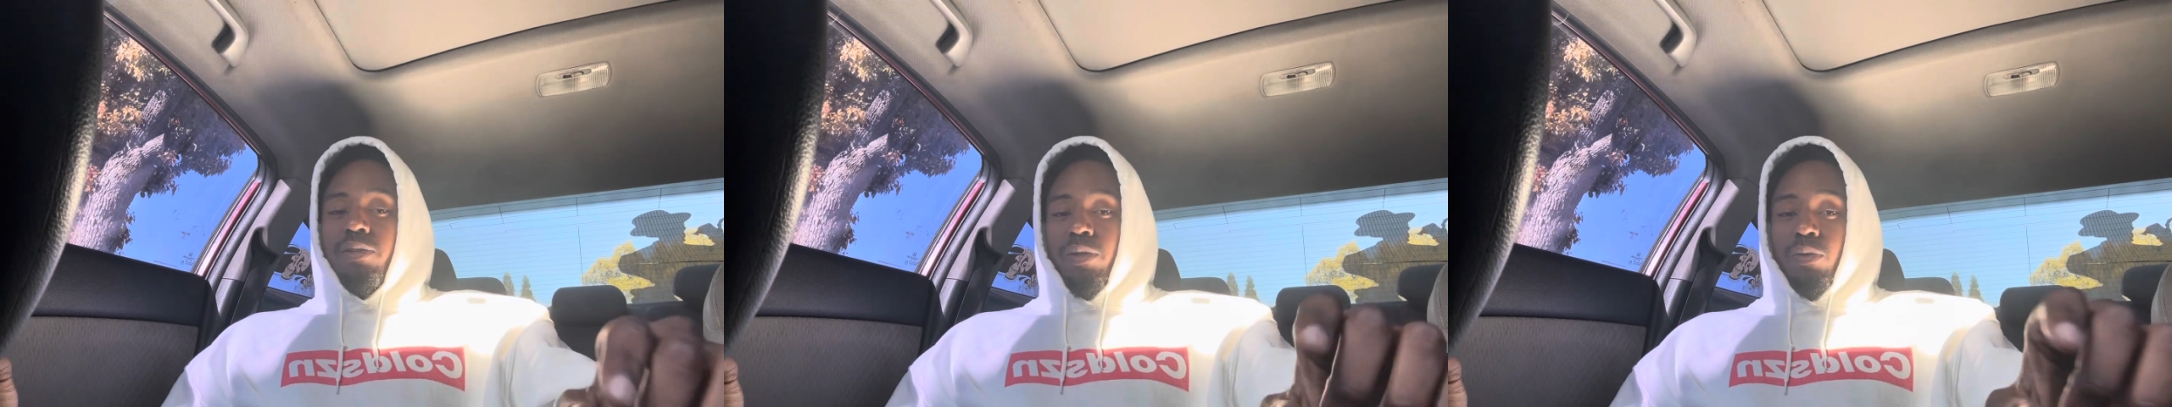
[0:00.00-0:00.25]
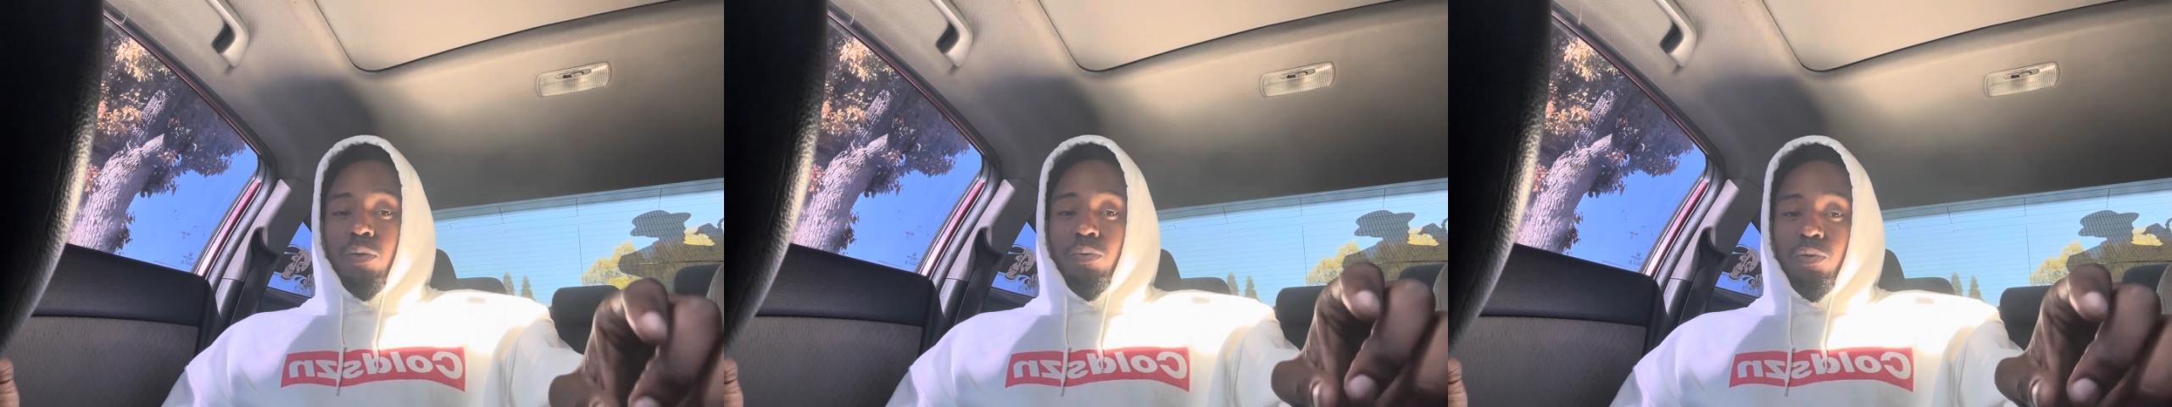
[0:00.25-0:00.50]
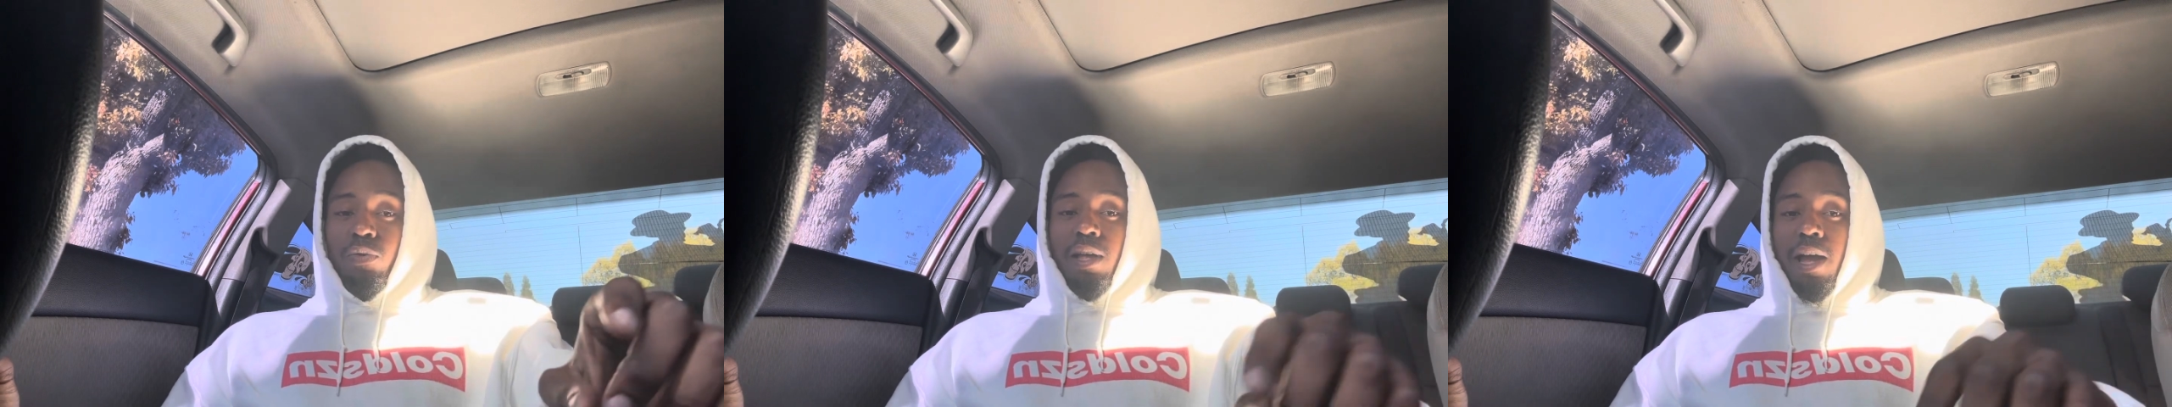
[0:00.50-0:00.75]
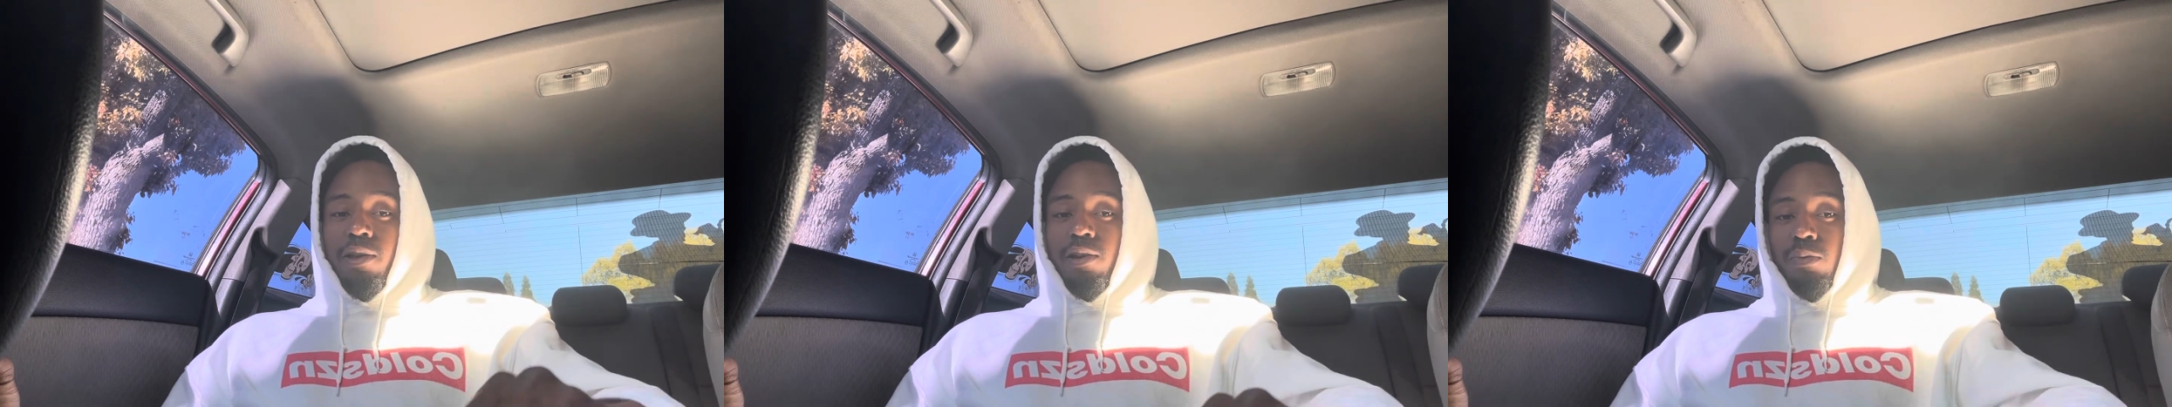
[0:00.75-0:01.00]
So don't do
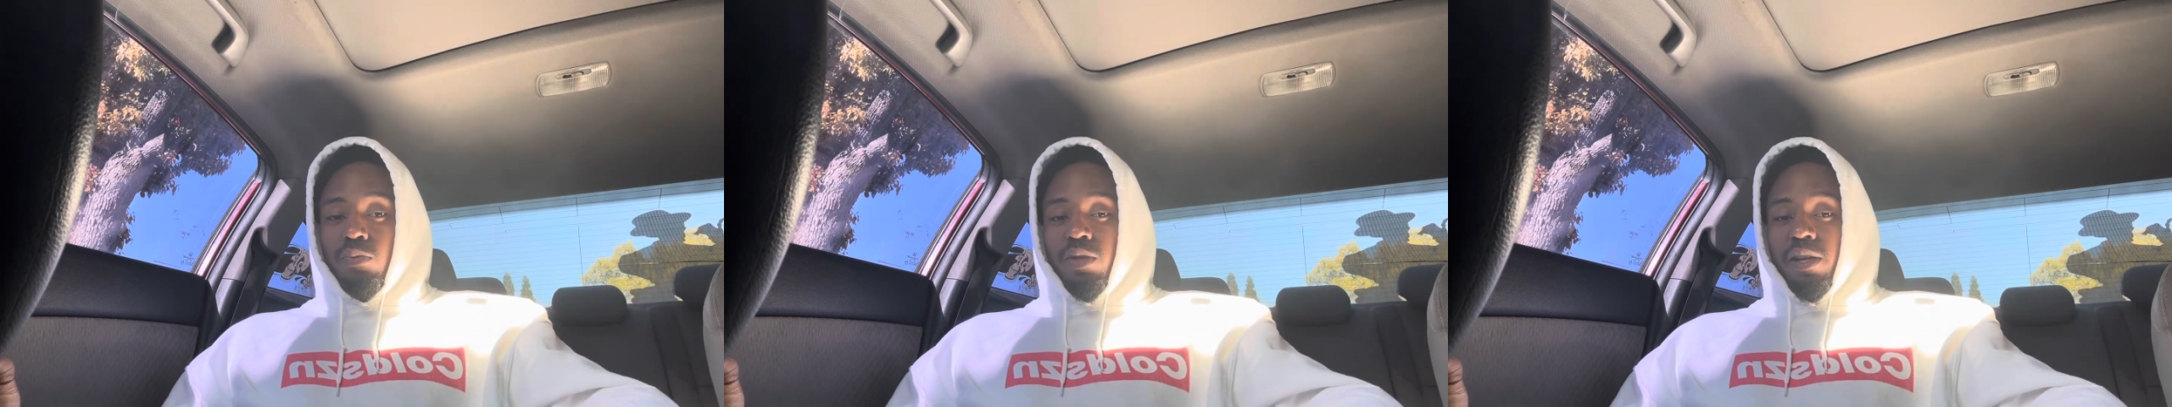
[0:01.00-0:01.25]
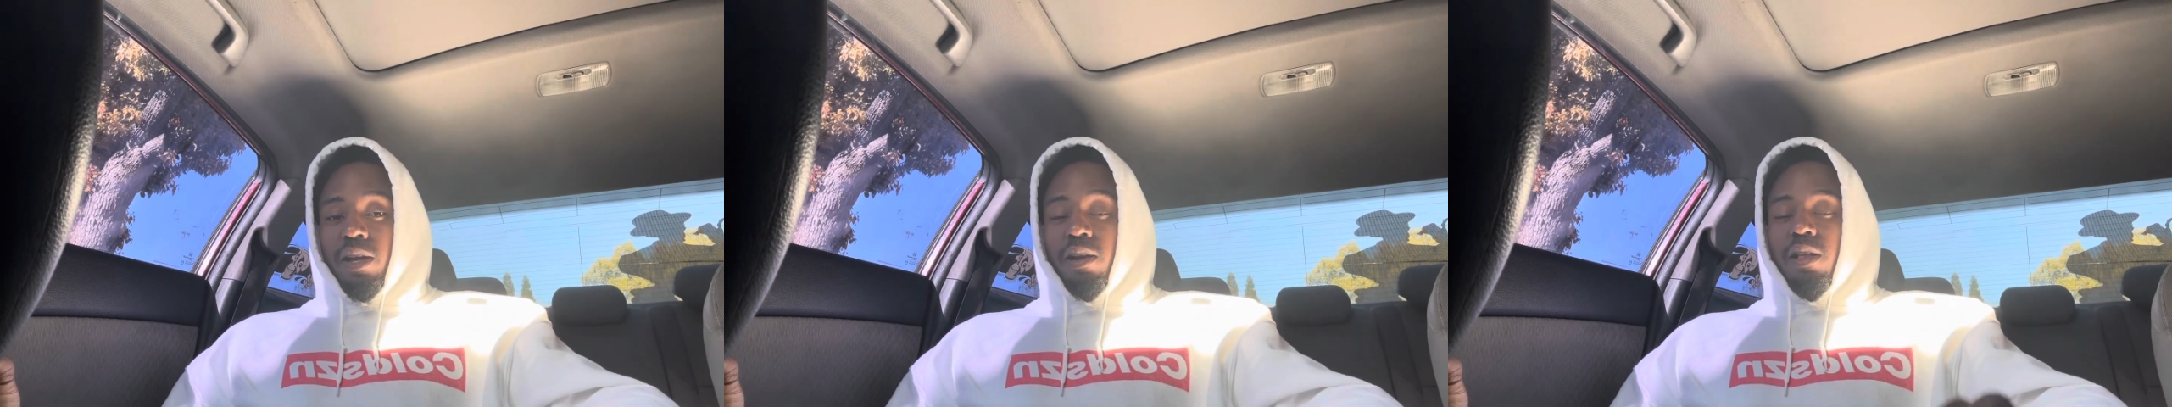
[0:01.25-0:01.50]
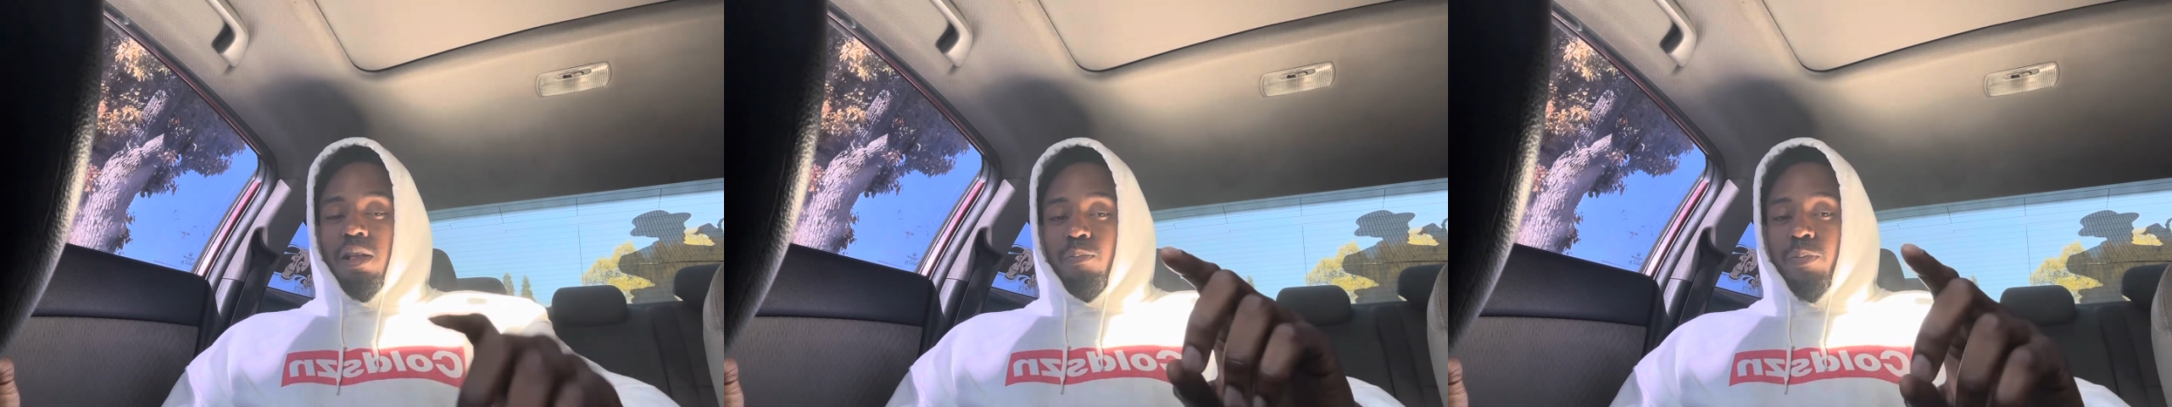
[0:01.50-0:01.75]
that, you know what I'm saying?